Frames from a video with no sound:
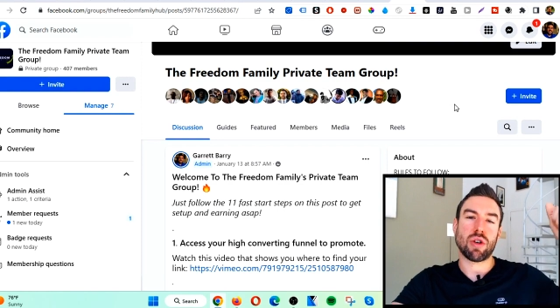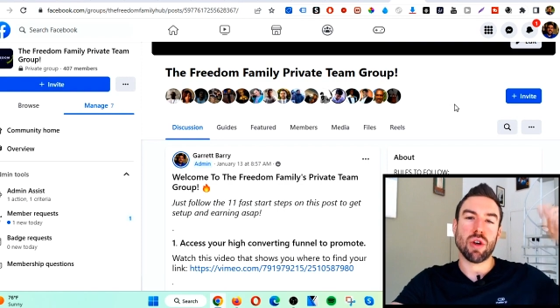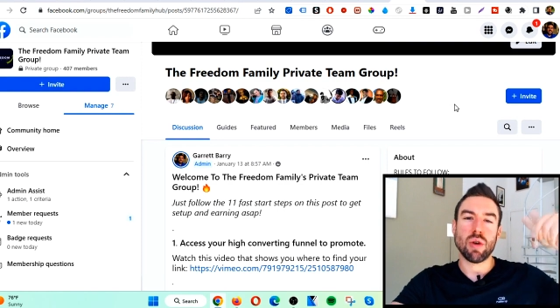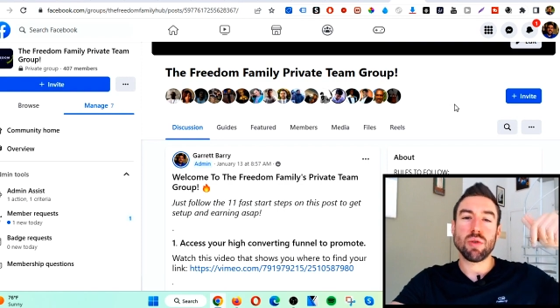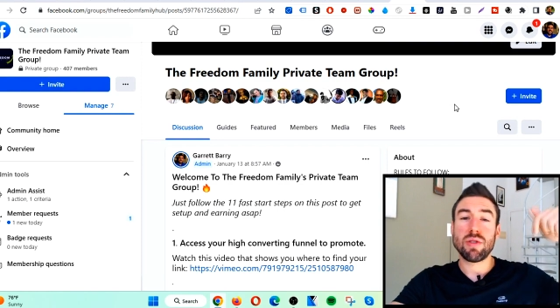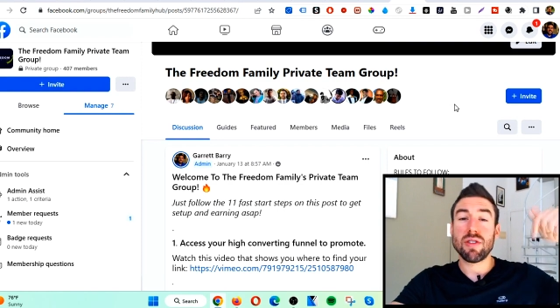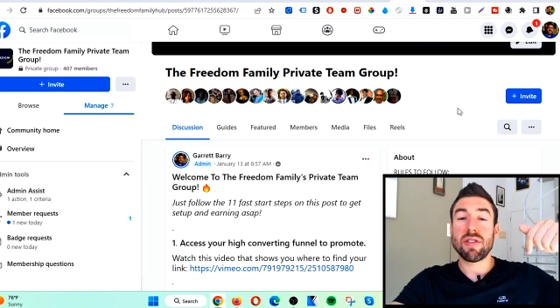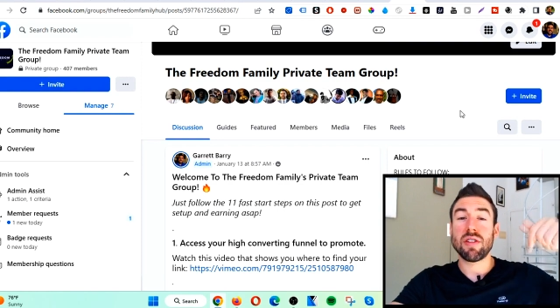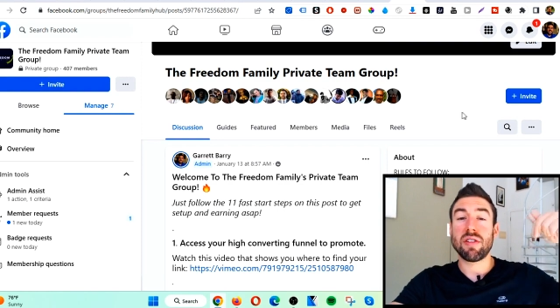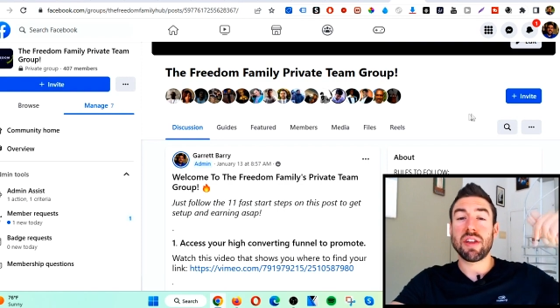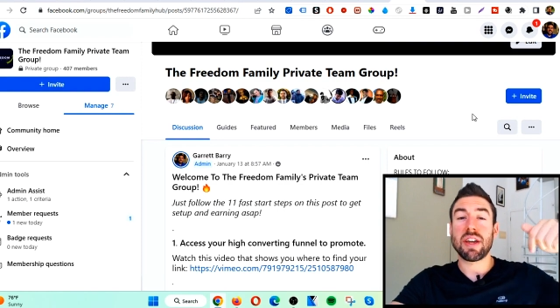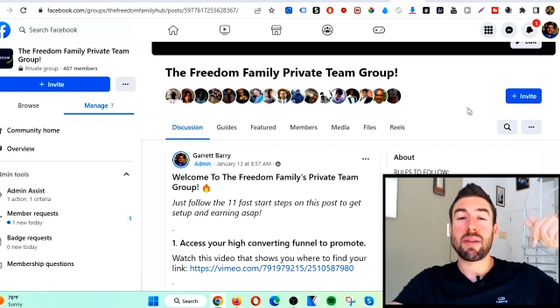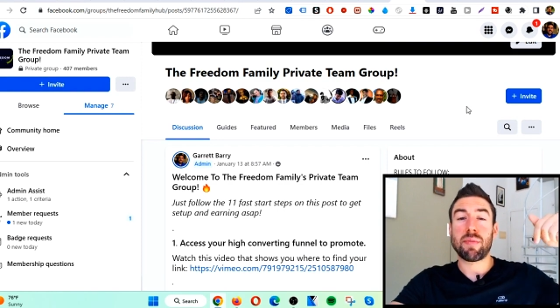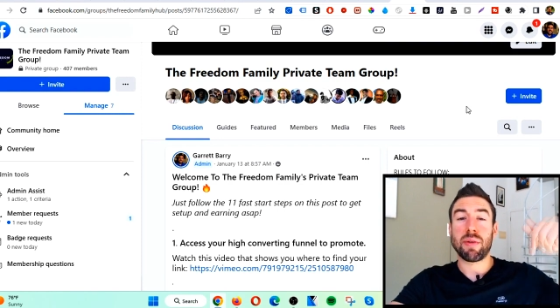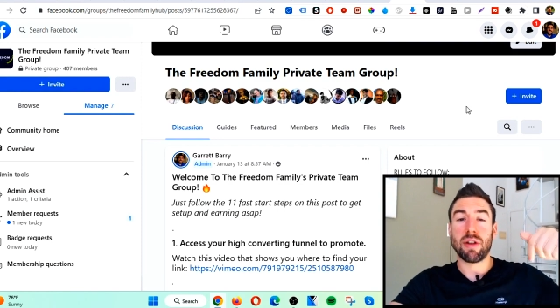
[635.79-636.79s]
go to the
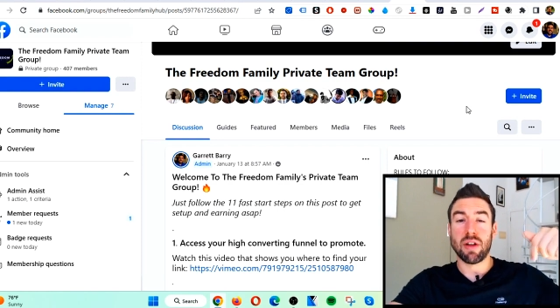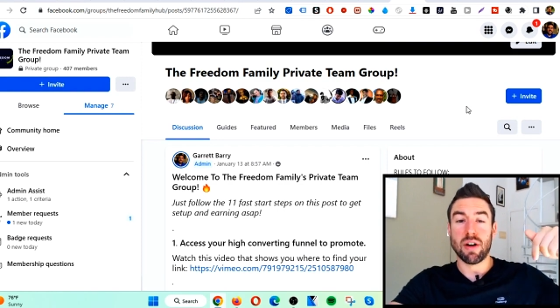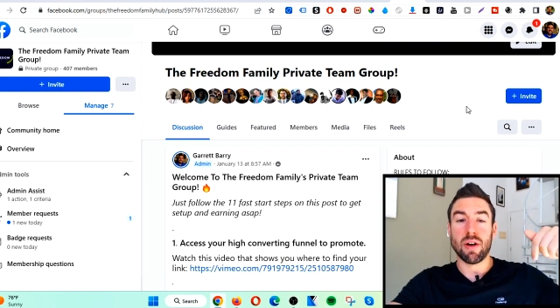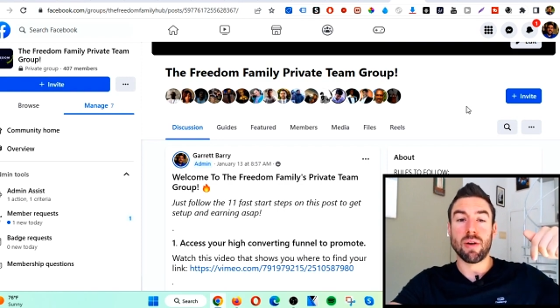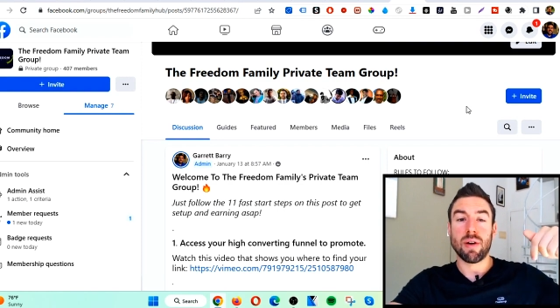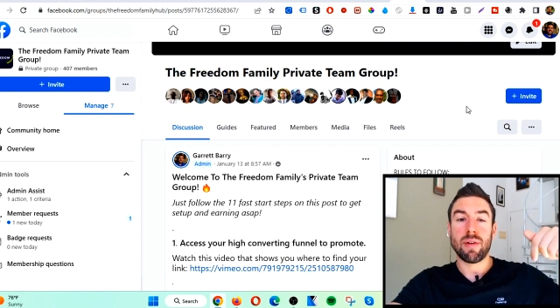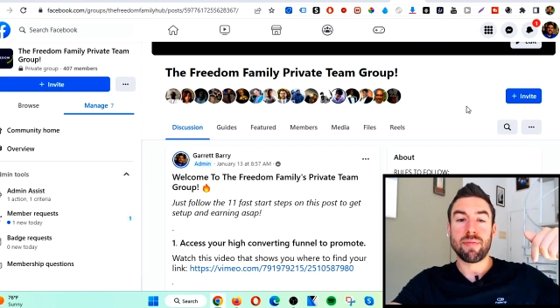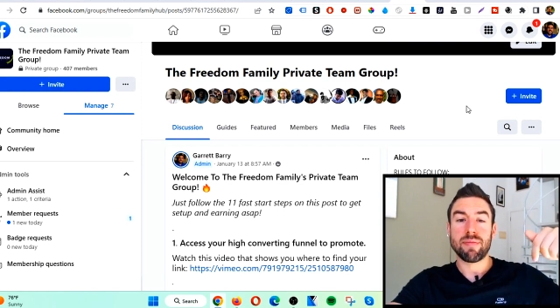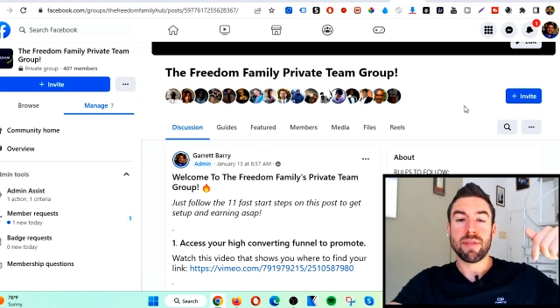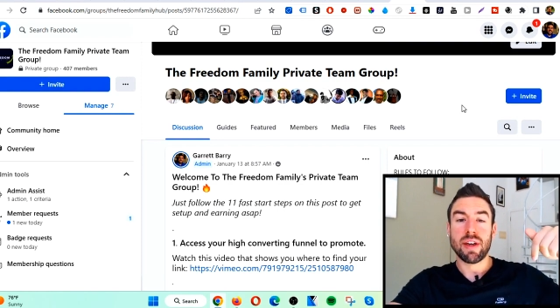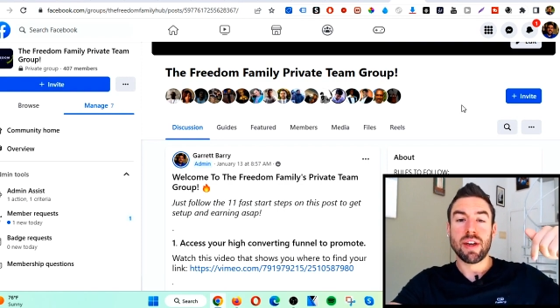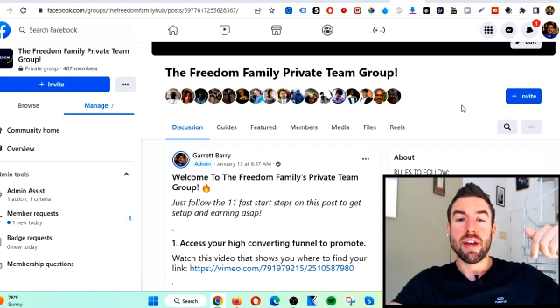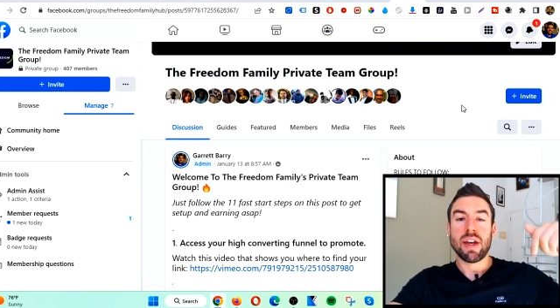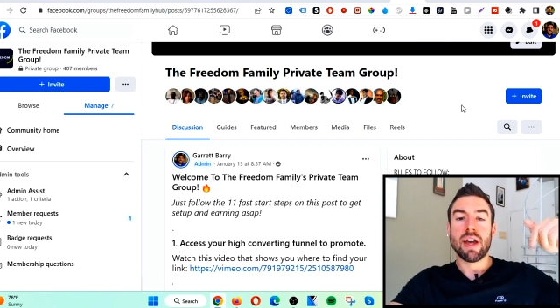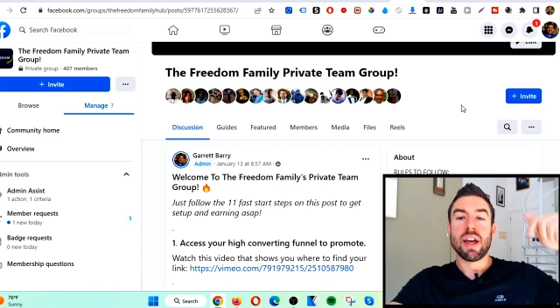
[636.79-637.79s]
link below,
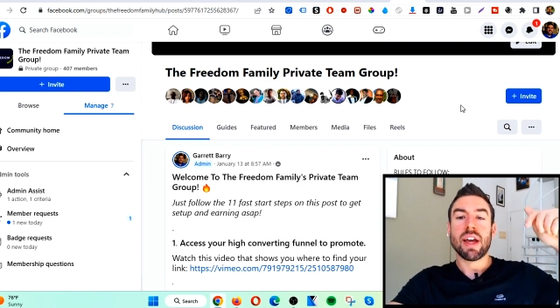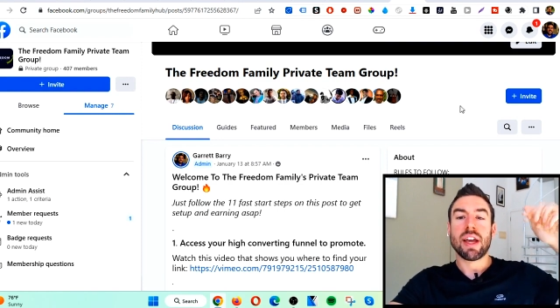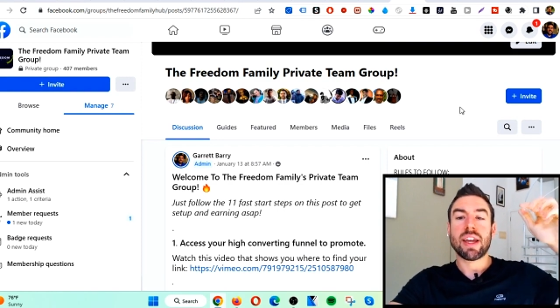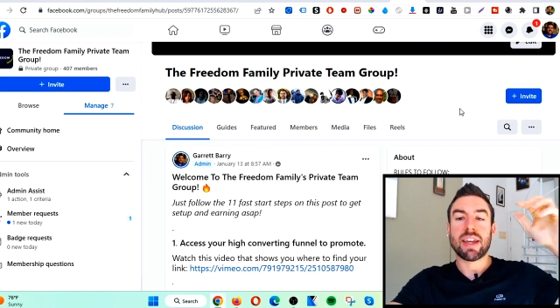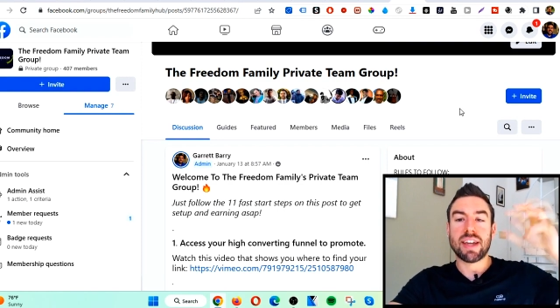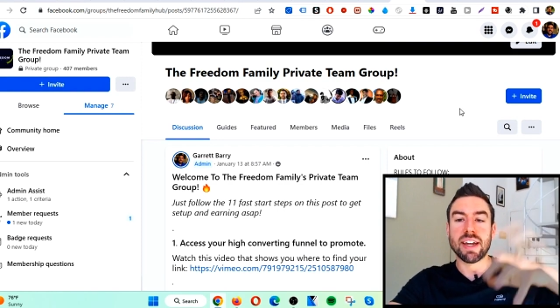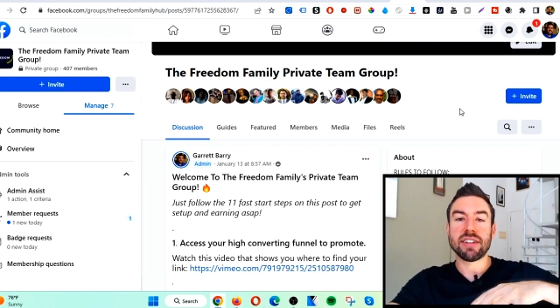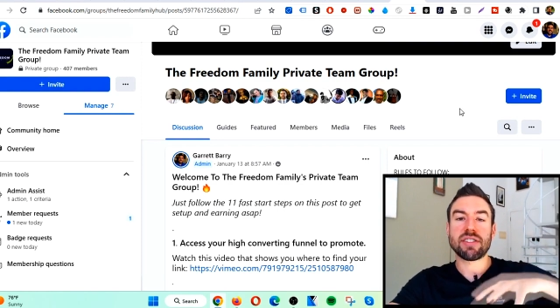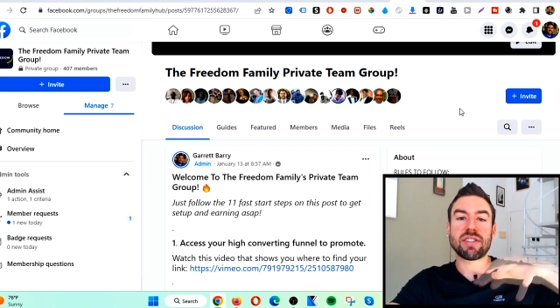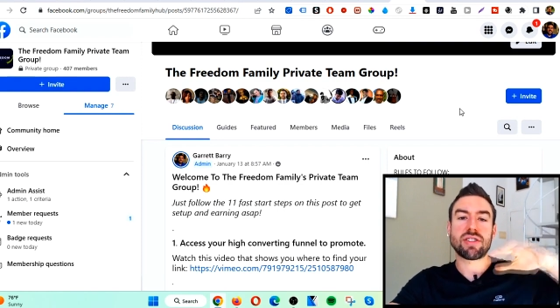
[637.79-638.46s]
get